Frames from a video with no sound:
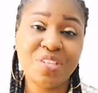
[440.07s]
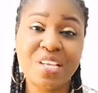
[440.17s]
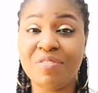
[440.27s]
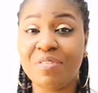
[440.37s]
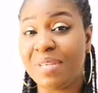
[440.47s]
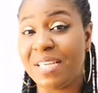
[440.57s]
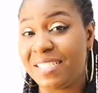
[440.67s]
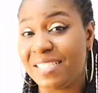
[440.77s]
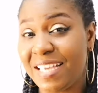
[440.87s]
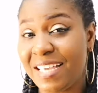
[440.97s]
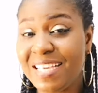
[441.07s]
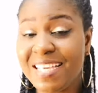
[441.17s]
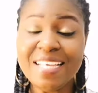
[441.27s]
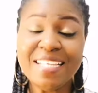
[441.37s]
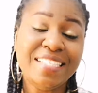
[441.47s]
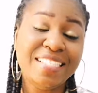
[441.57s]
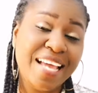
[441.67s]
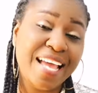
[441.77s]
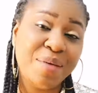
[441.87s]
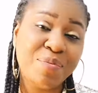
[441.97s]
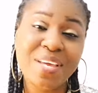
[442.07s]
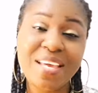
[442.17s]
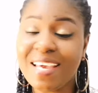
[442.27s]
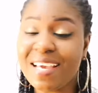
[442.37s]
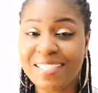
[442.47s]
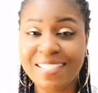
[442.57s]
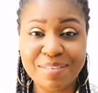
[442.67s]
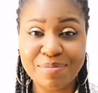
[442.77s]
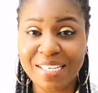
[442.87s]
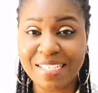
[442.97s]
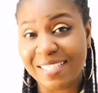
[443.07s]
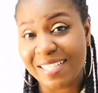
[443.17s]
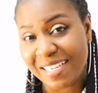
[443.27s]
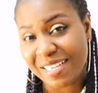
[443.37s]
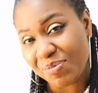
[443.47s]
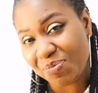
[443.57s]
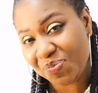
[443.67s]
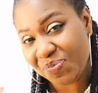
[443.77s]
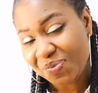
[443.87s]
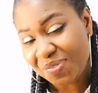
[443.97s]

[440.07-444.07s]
Have a blessed day. Stay happy. Stay blessed then.